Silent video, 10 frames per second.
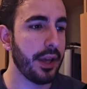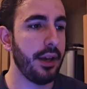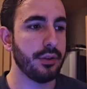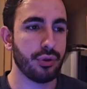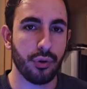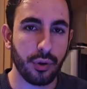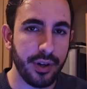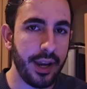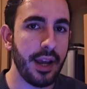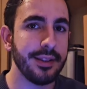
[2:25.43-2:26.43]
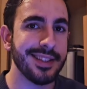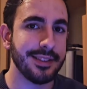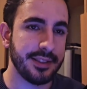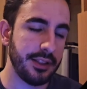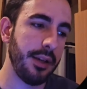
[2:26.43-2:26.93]
So create
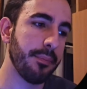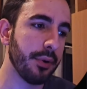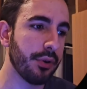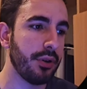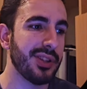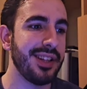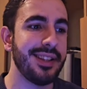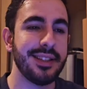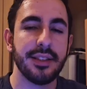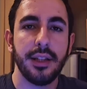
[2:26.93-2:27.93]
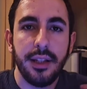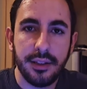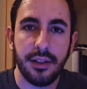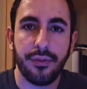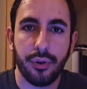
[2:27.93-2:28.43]
simple content that's
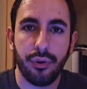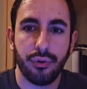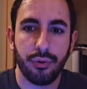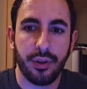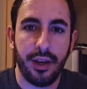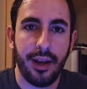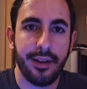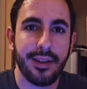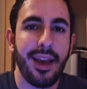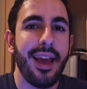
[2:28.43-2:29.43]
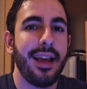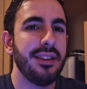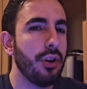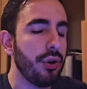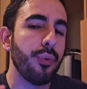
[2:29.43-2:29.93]
easy for you to create, and
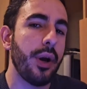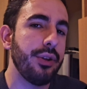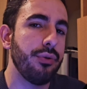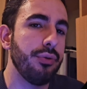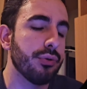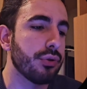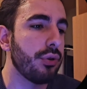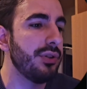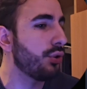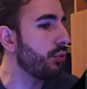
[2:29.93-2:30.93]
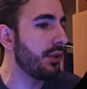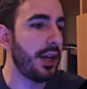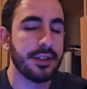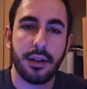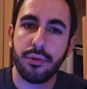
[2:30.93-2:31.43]
the only way to do so is to
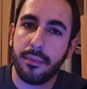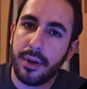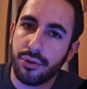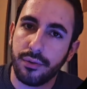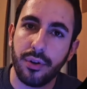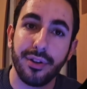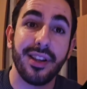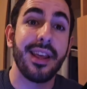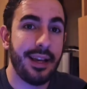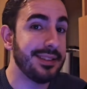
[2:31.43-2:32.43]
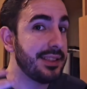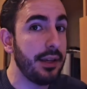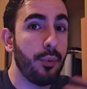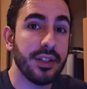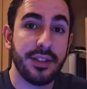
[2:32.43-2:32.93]
test out a bunch of content and see
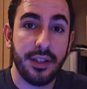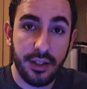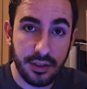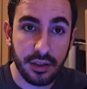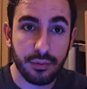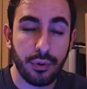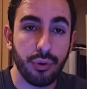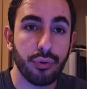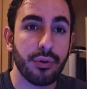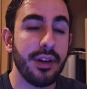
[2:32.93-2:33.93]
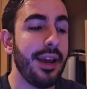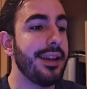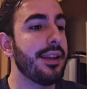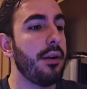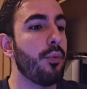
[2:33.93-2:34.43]
what's the easiest for you to
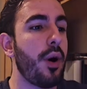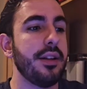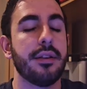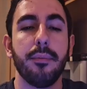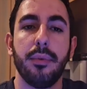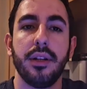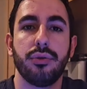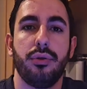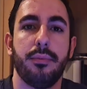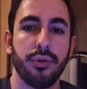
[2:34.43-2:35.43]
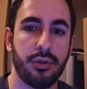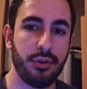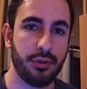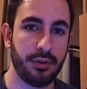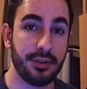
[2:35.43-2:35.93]
create and what brings you the most
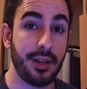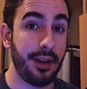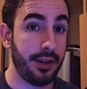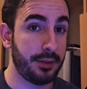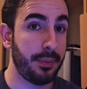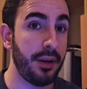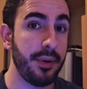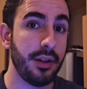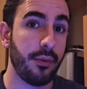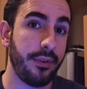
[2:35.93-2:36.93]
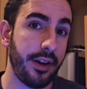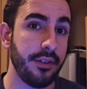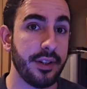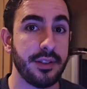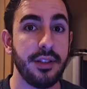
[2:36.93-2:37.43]
results. Experiment, find
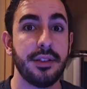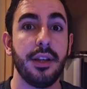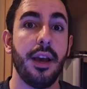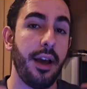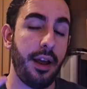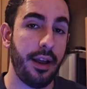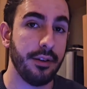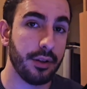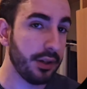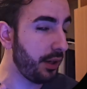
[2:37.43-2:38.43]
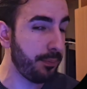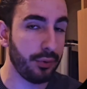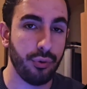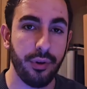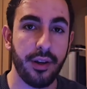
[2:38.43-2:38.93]
what's easy, and keep on
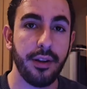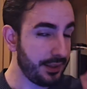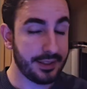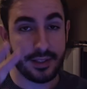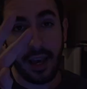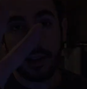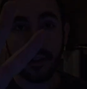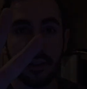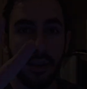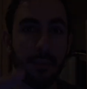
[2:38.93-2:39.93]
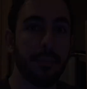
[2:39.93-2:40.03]
doing it. Second tip